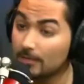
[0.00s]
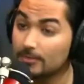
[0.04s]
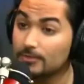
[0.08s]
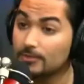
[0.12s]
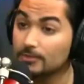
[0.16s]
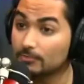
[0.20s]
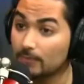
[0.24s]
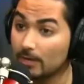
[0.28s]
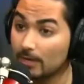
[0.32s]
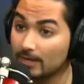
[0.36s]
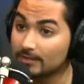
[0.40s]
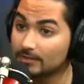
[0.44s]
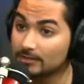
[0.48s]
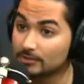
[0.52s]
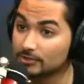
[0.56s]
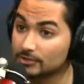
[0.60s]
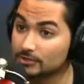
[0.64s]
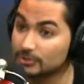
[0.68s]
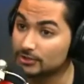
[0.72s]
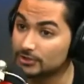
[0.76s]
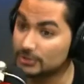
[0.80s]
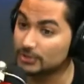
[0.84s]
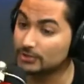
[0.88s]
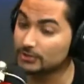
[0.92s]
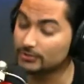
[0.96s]
other
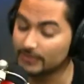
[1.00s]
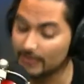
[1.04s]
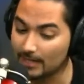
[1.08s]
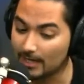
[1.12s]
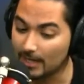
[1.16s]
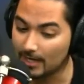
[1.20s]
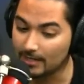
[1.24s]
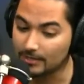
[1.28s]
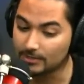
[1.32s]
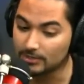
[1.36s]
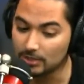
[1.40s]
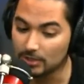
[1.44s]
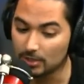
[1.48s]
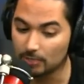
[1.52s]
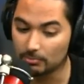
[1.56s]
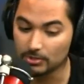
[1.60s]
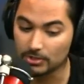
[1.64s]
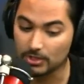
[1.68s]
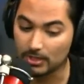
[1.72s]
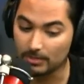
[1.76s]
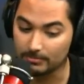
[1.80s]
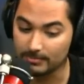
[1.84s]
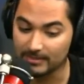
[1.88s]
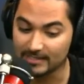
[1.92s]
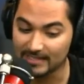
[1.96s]
regulars too that I know will
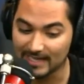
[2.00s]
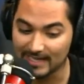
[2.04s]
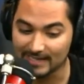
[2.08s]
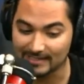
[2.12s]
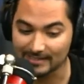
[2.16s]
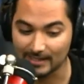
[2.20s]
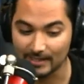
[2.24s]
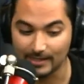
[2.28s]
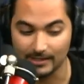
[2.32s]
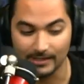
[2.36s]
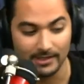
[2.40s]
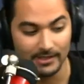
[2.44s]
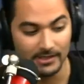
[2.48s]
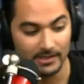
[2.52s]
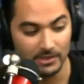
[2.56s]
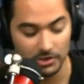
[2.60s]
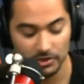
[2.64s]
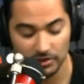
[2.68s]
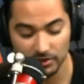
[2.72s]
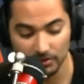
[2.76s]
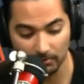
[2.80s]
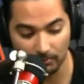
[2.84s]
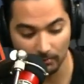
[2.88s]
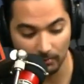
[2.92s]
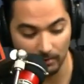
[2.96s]
come in at like
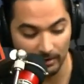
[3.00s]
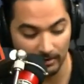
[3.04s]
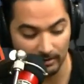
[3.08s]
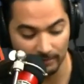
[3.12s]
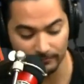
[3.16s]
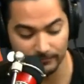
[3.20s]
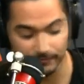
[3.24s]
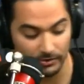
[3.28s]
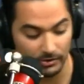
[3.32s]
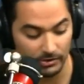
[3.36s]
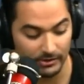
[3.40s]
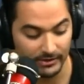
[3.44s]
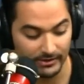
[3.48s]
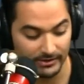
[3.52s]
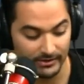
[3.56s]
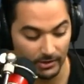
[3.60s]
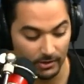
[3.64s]
twelve thirty,